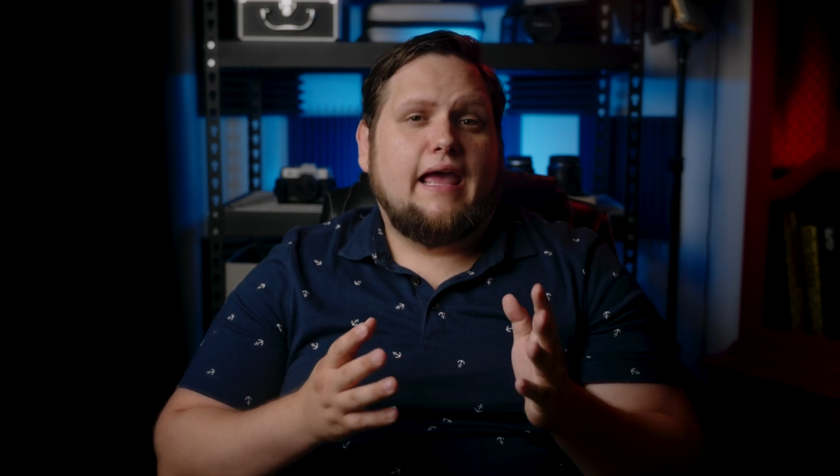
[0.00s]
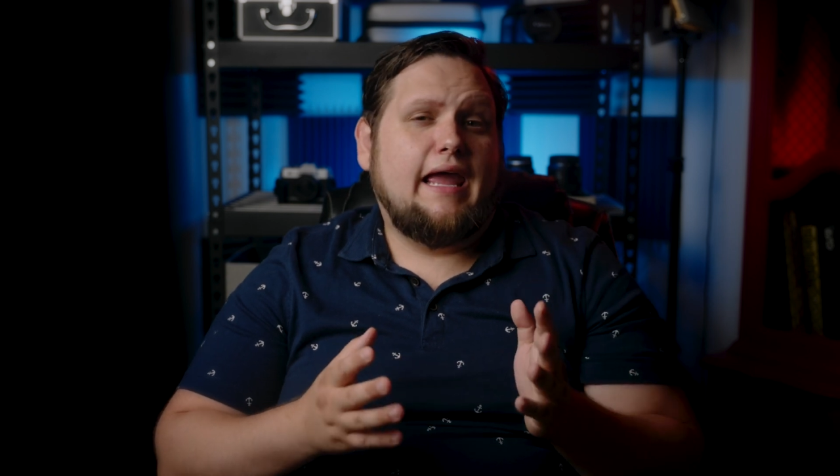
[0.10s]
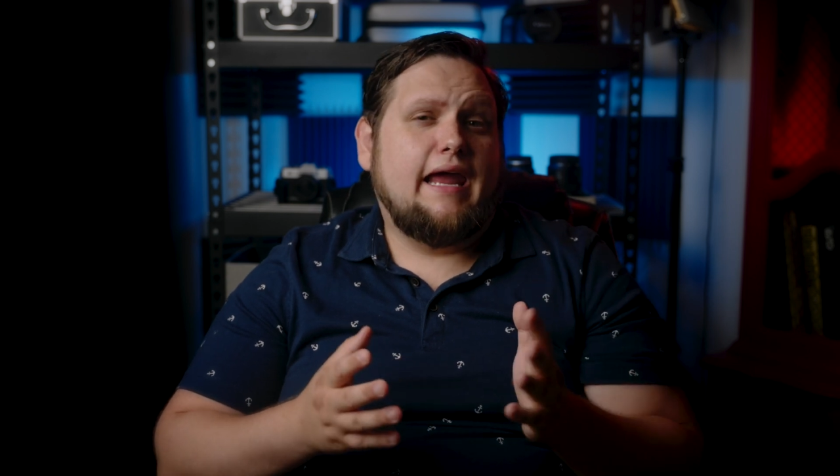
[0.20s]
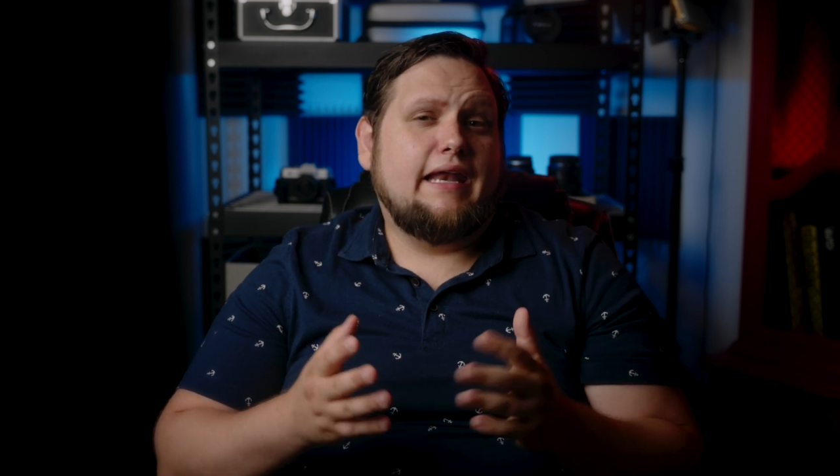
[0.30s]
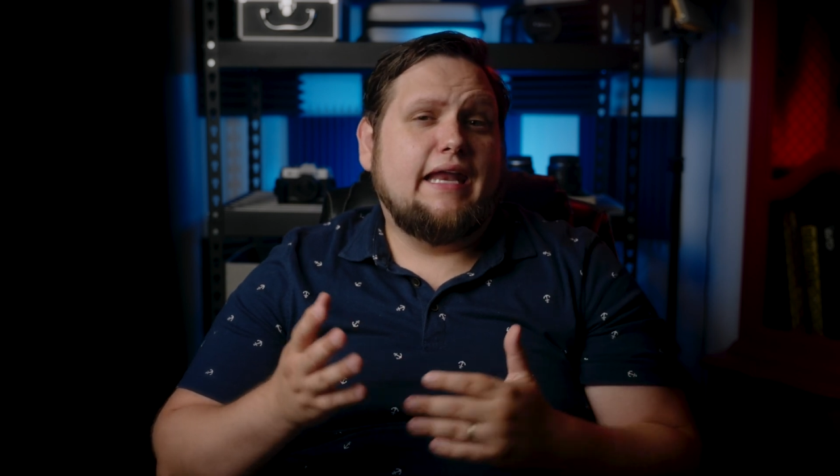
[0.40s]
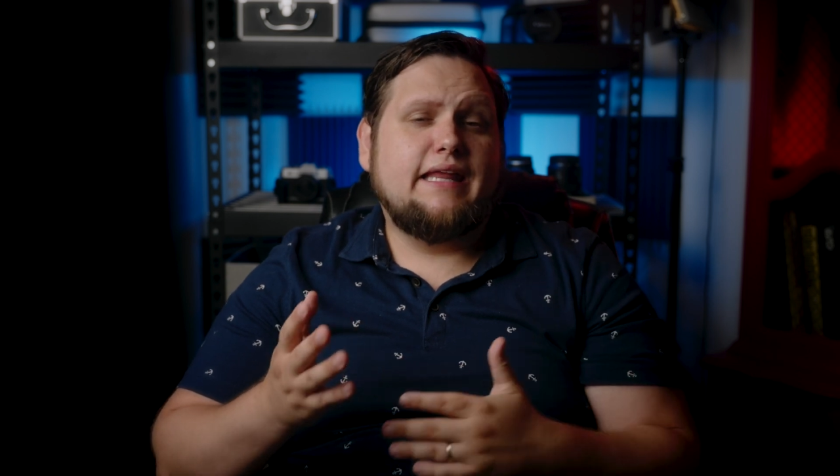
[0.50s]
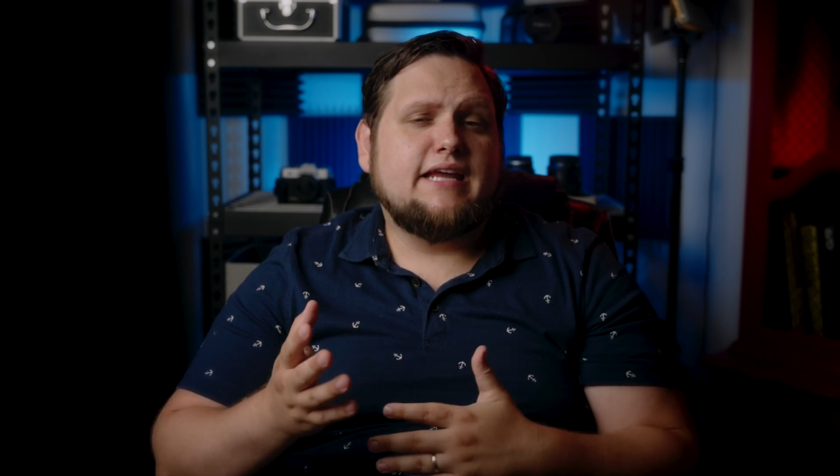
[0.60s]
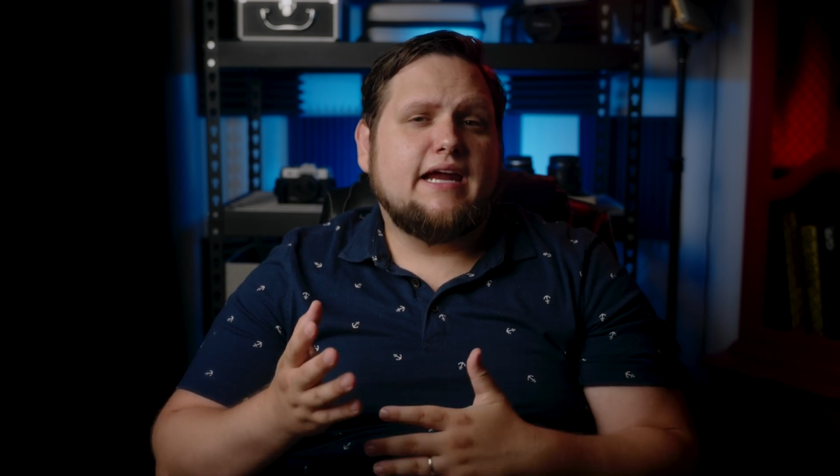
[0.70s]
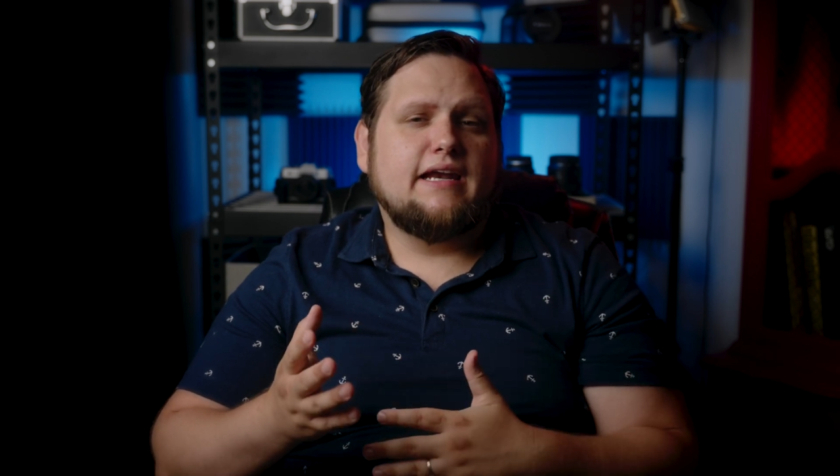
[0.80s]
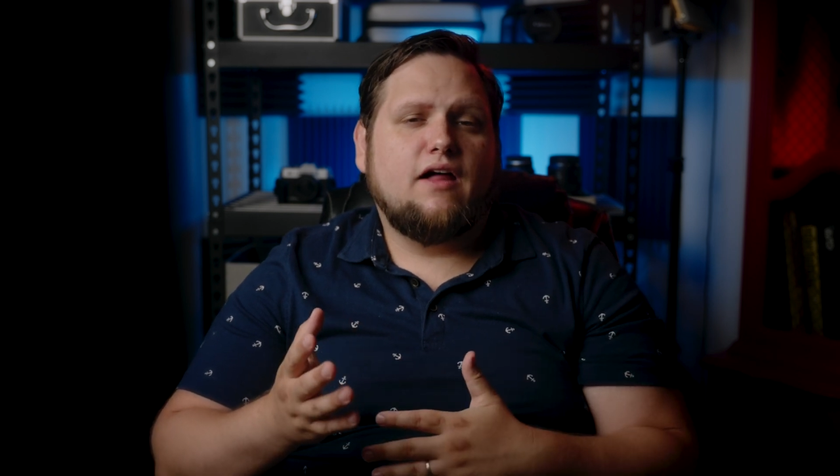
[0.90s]
And any
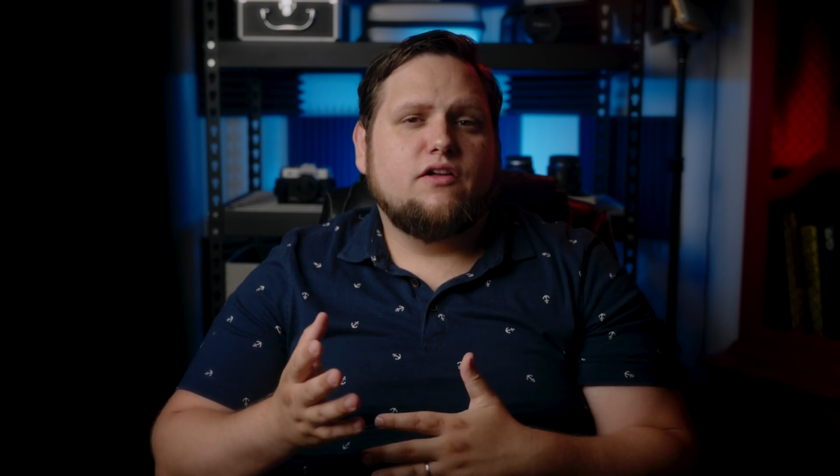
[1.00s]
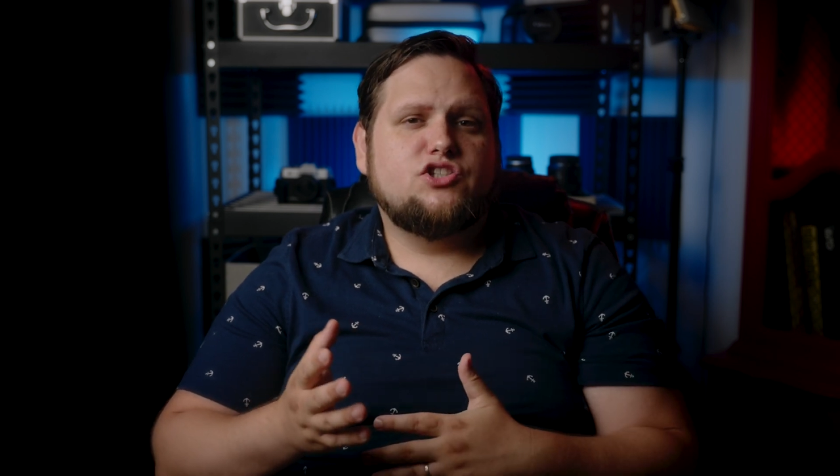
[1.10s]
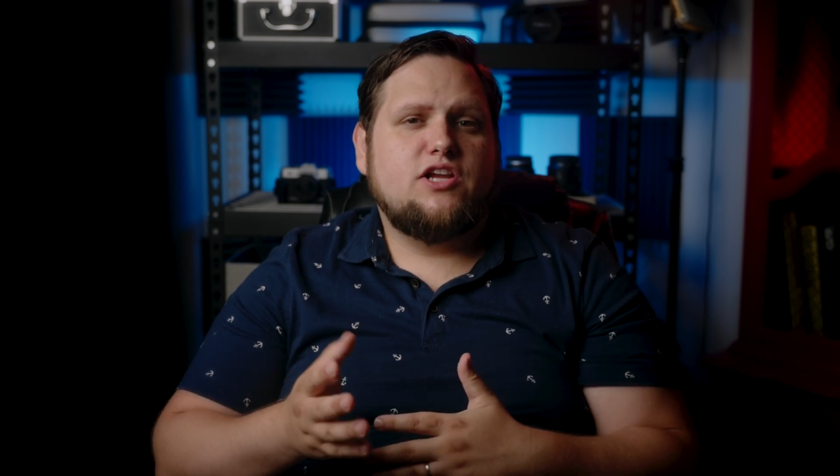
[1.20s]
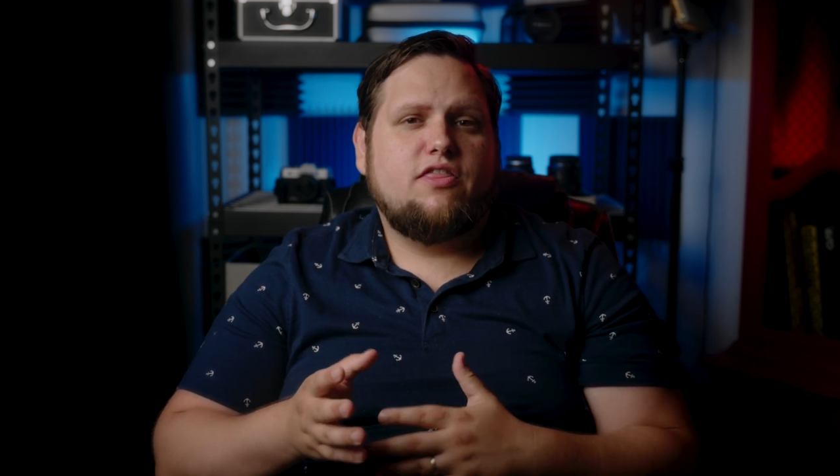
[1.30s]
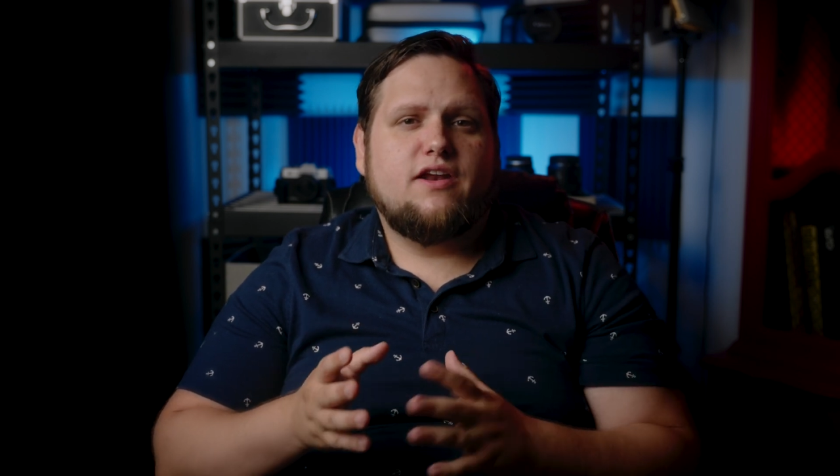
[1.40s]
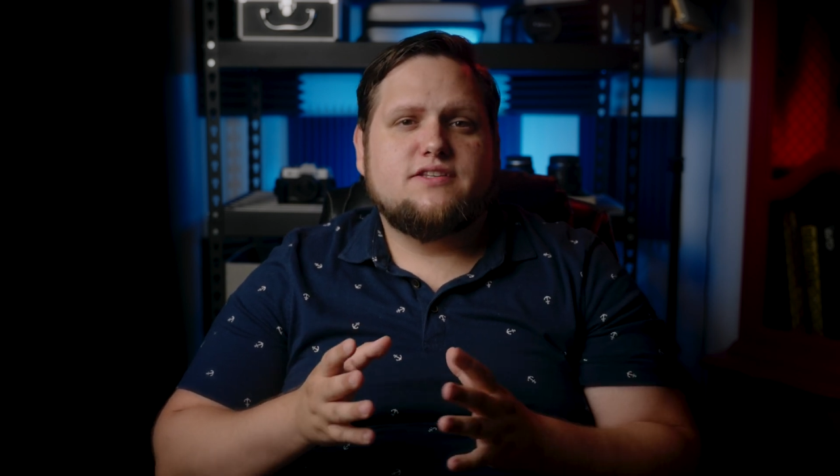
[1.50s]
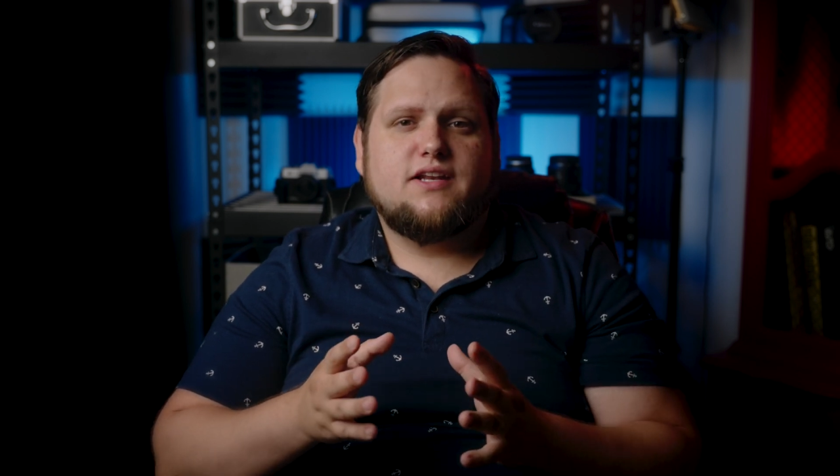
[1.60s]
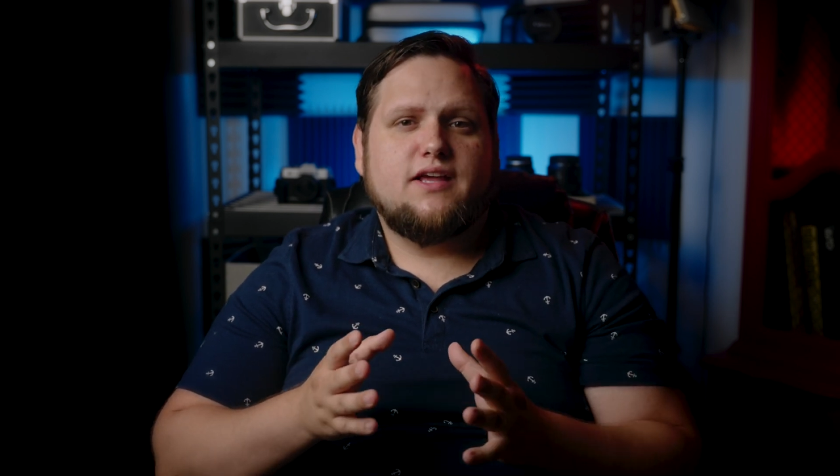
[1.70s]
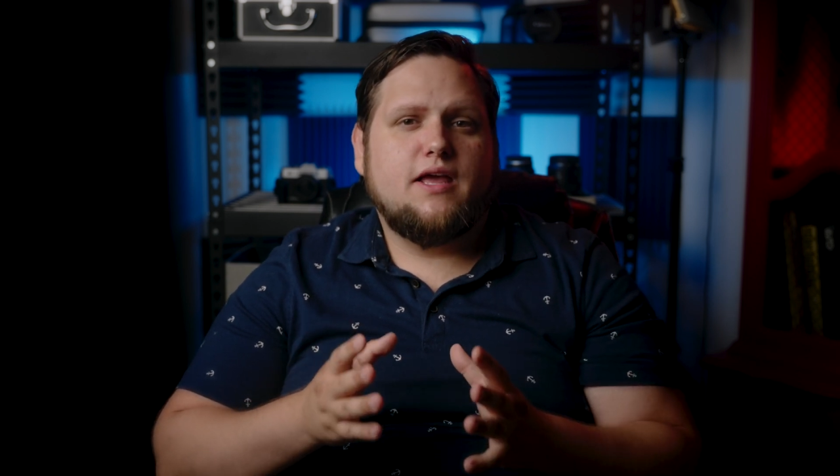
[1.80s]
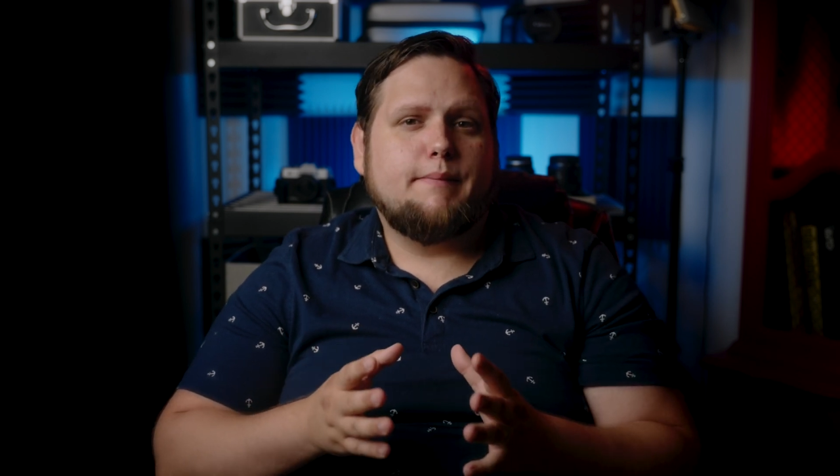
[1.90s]
technology that is
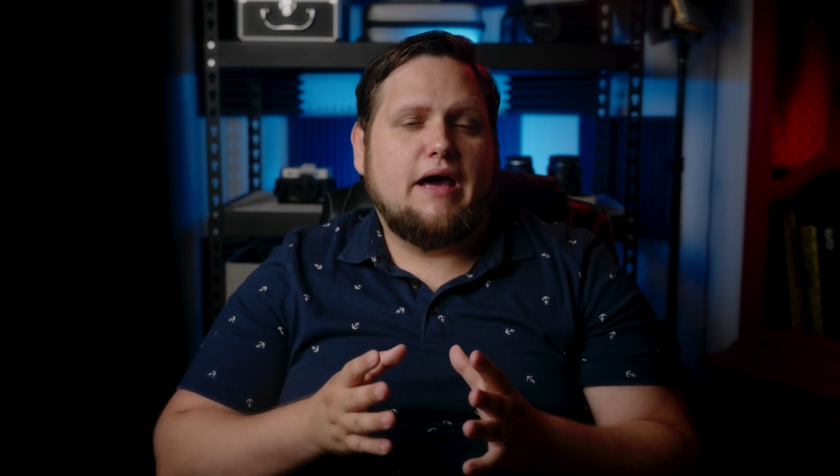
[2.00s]
gonna come